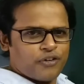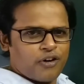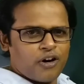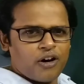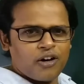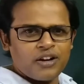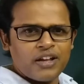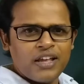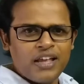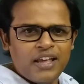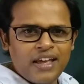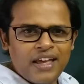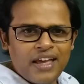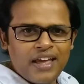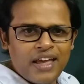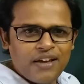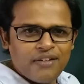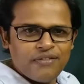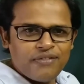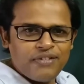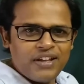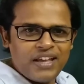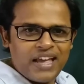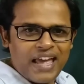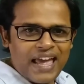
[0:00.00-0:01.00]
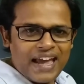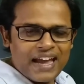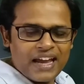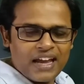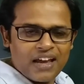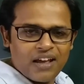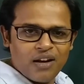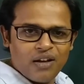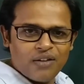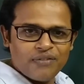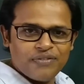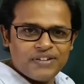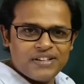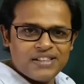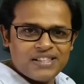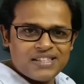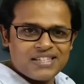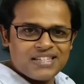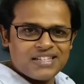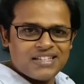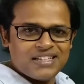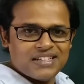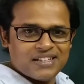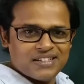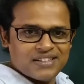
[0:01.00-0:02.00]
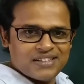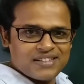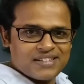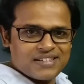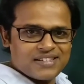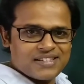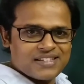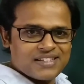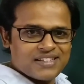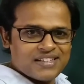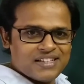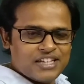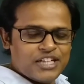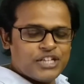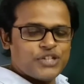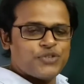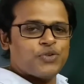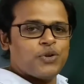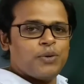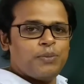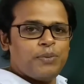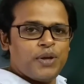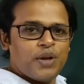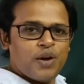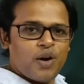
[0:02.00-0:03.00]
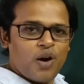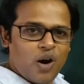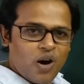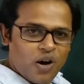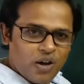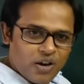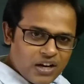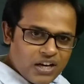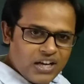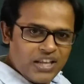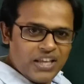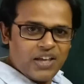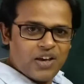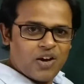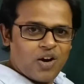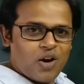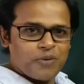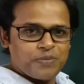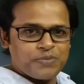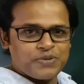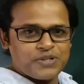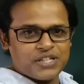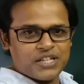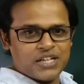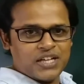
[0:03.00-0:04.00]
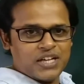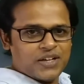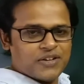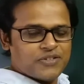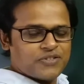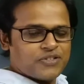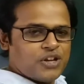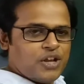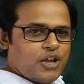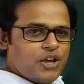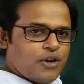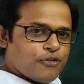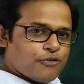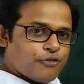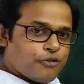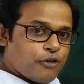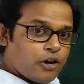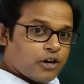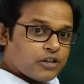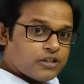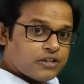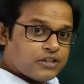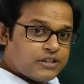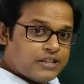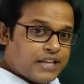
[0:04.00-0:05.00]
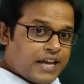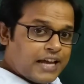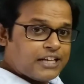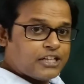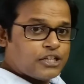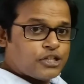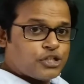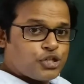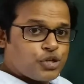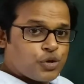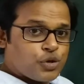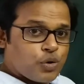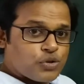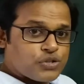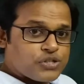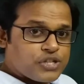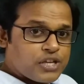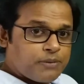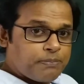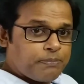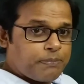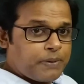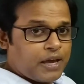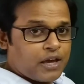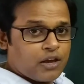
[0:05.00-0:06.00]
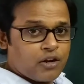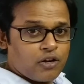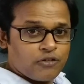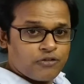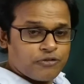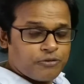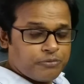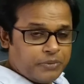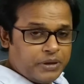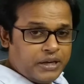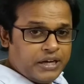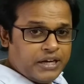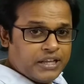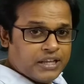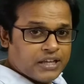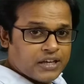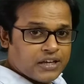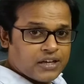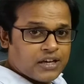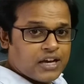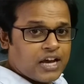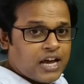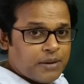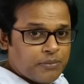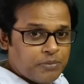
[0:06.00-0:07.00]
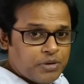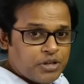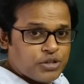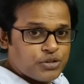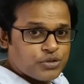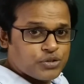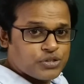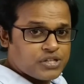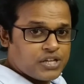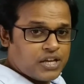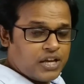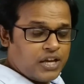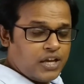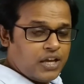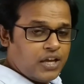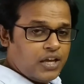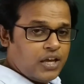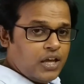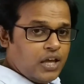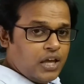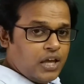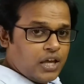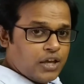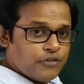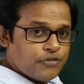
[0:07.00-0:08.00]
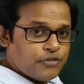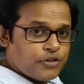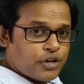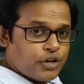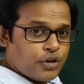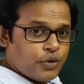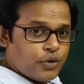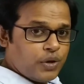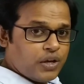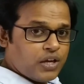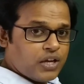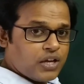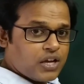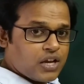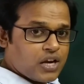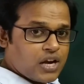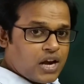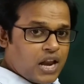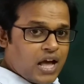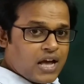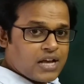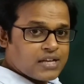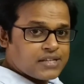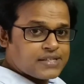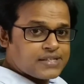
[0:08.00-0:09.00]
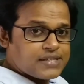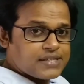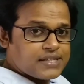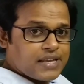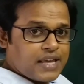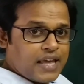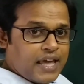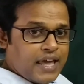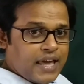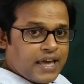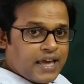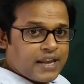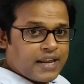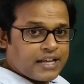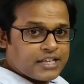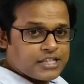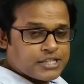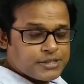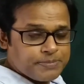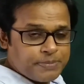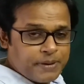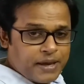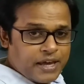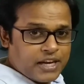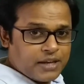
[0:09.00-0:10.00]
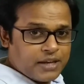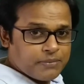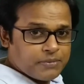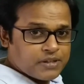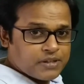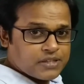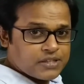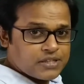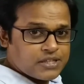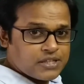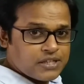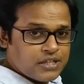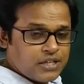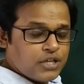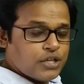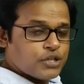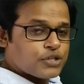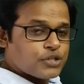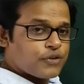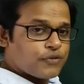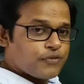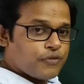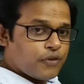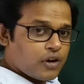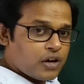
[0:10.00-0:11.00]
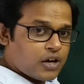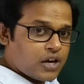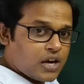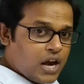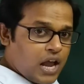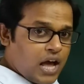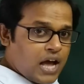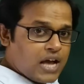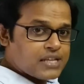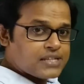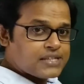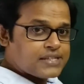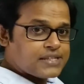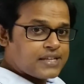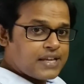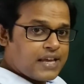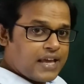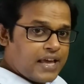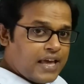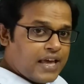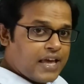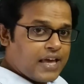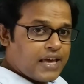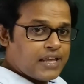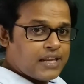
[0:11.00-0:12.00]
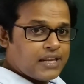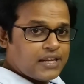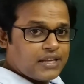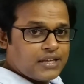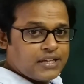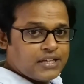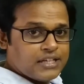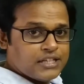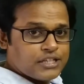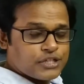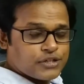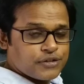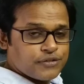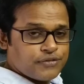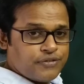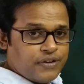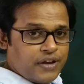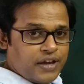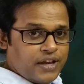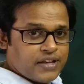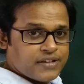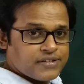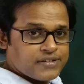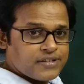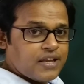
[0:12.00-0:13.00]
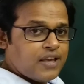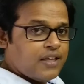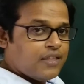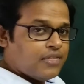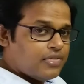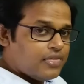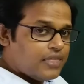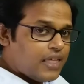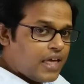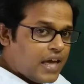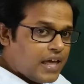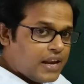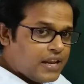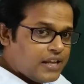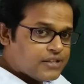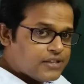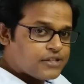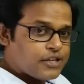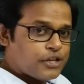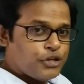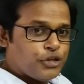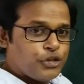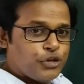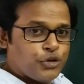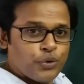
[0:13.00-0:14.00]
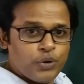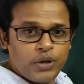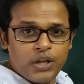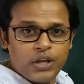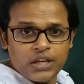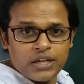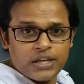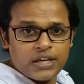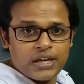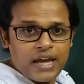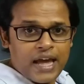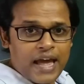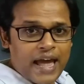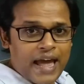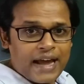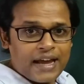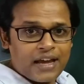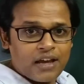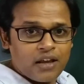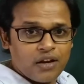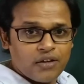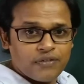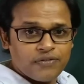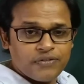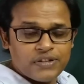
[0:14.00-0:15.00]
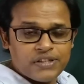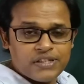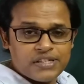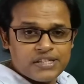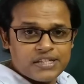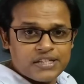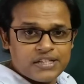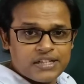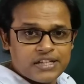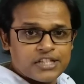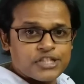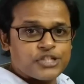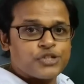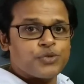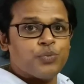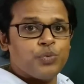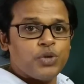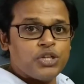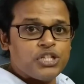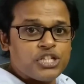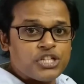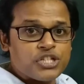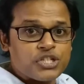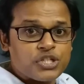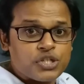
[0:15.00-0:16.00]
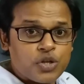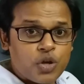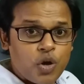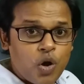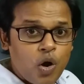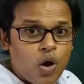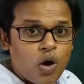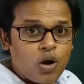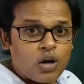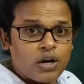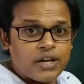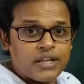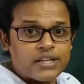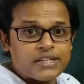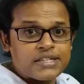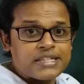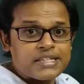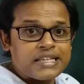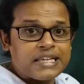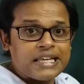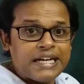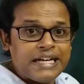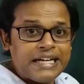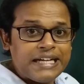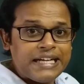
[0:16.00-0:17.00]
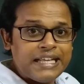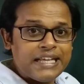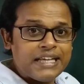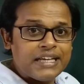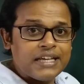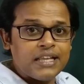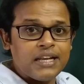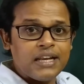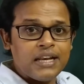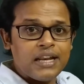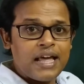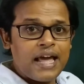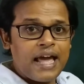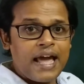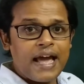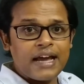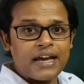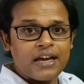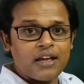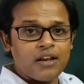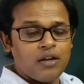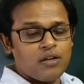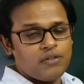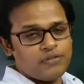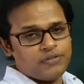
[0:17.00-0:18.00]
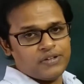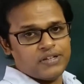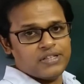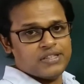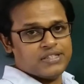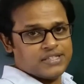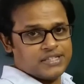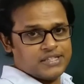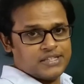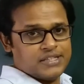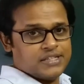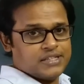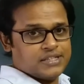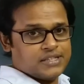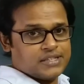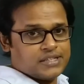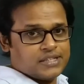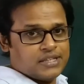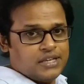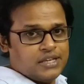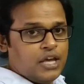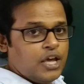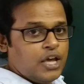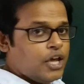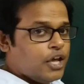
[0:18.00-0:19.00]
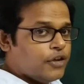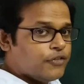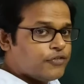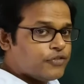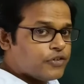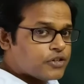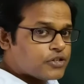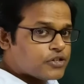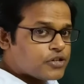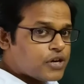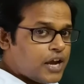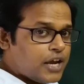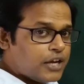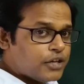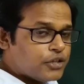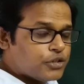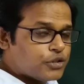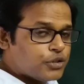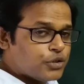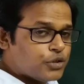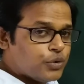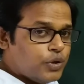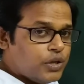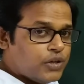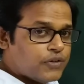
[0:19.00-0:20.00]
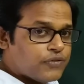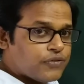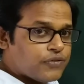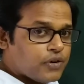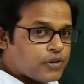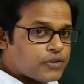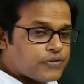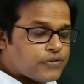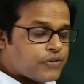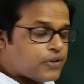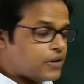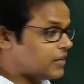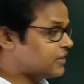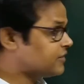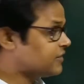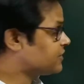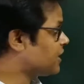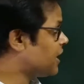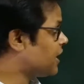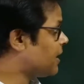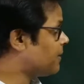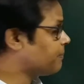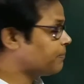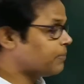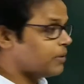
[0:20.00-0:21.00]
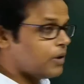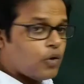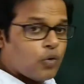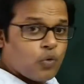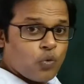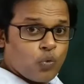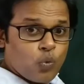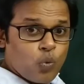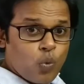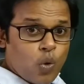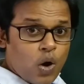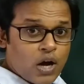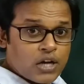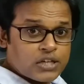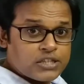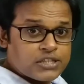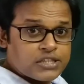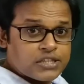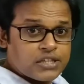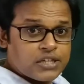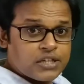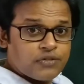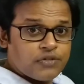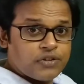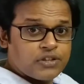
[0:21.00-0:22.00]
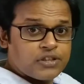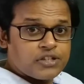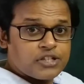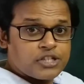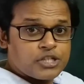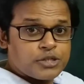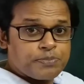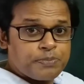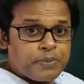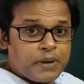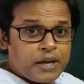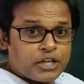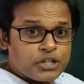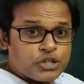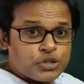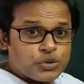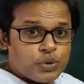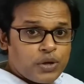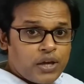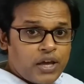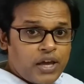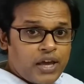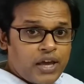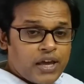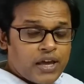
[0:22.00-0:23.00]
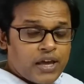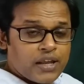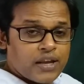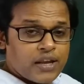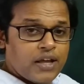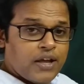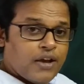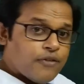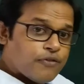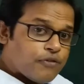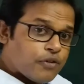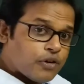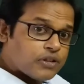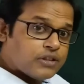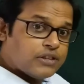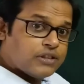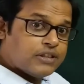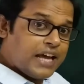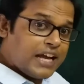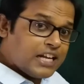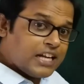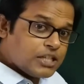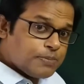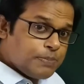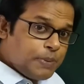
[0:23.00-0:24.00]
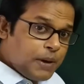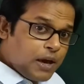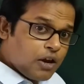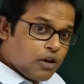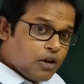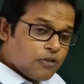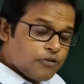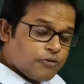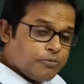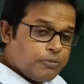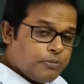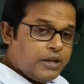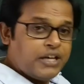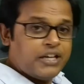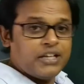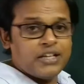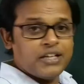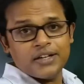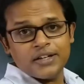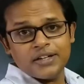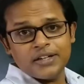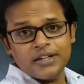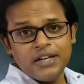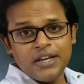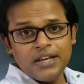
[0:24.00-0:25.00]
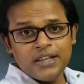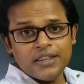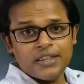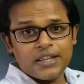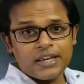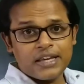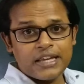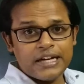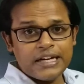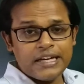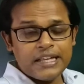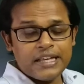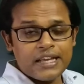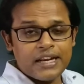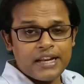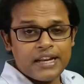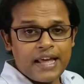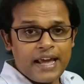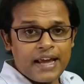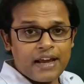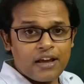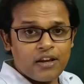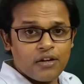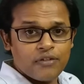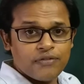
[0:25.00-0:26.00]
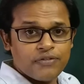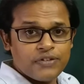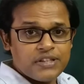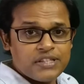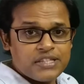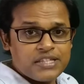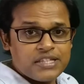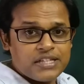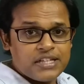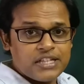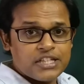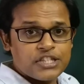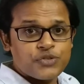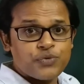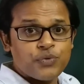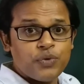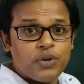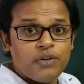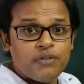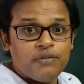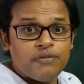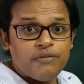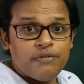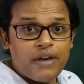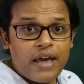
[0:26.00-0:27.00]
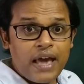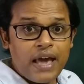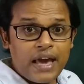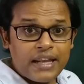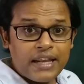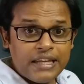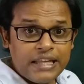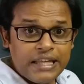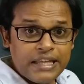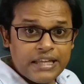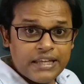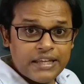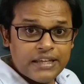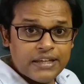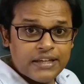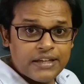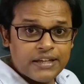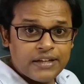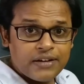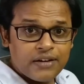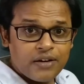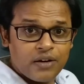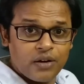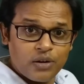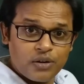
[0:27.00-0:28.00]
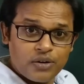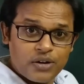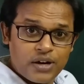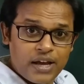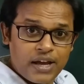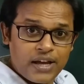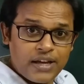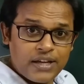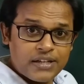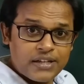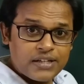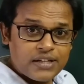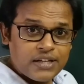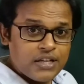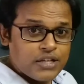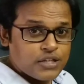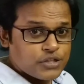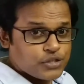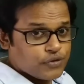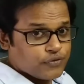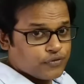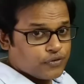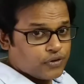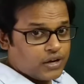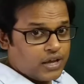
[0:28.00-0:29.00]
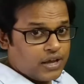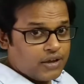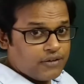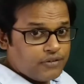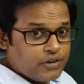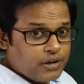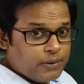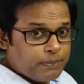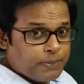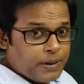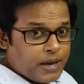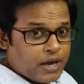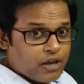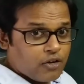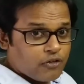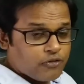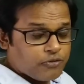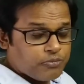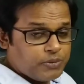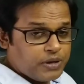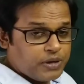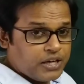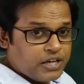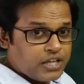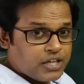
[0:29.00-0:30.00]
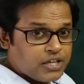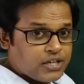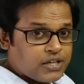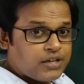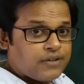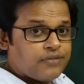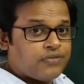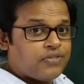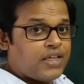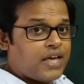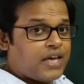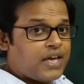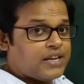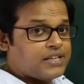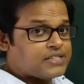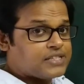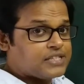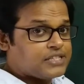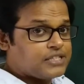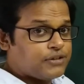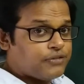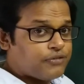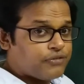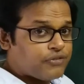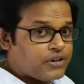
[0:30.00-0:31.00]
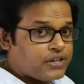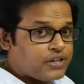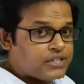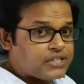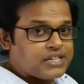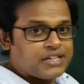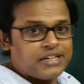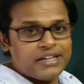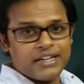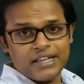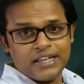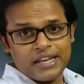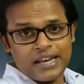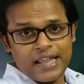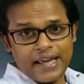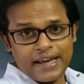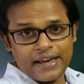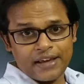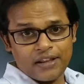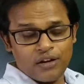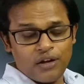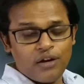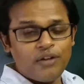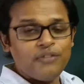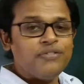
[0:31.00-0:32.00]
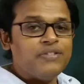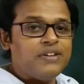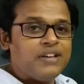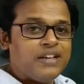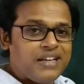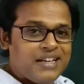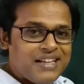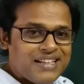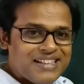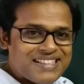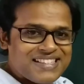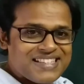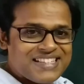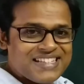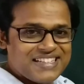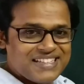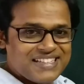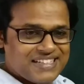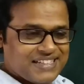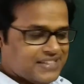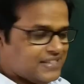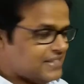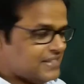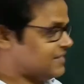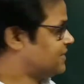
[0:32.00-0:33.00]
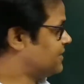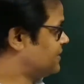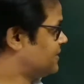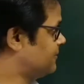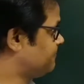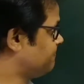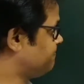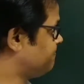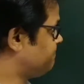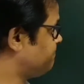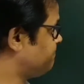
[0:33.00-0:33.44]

for every angle of incidence. It will be only observed for that chosen pair of media. I mean to say, if you are doing glass-air experiment, so for glass-air interface, there is a unique angle of incidence which is called as critical angle of incidence. If you're trying to do it for example, water with respect to air, for that pair of media, the critical angle of incidence will vary. Alright? So for every pair of media, there is a different critical angle of incidence.